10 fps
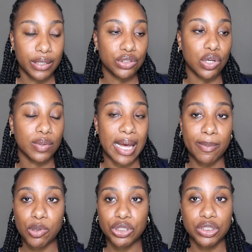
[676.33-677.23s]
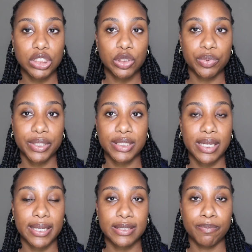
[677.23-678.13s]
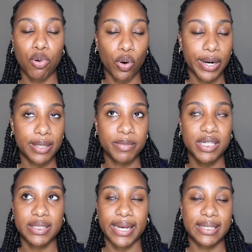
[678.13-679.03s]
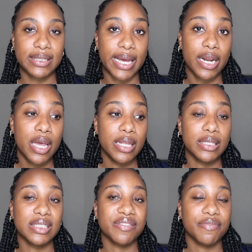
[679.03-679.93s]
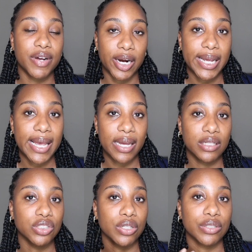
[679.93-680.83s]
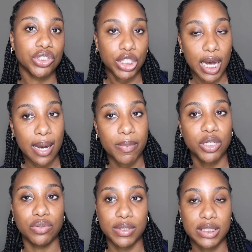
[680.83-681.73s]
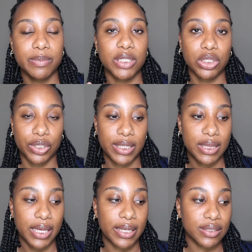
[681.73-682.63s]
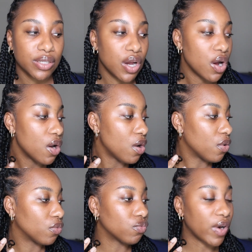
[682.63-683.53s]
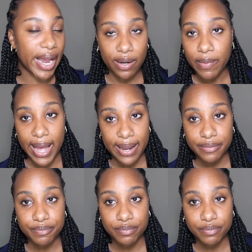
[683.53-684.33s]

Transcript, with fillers: So lab portion is super important because like I said, this is a very hands-on job and you need to be learning things right away